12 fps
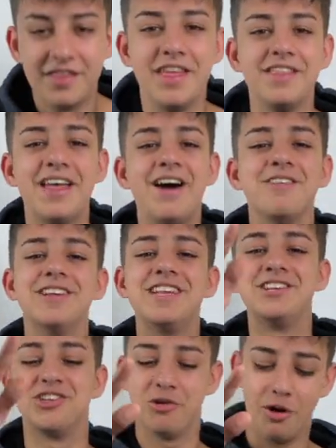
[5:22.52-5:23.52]
And then that would
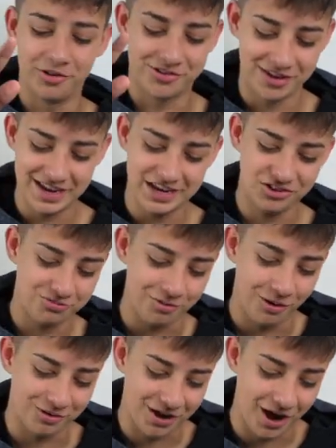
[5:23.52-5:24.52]
lead you on to each
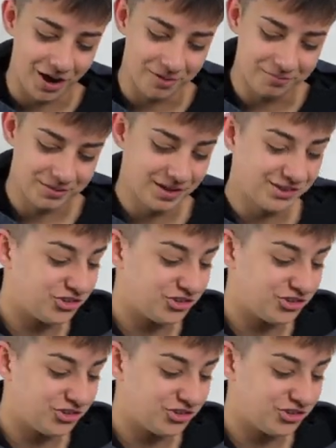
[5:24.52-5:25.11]
World Cup.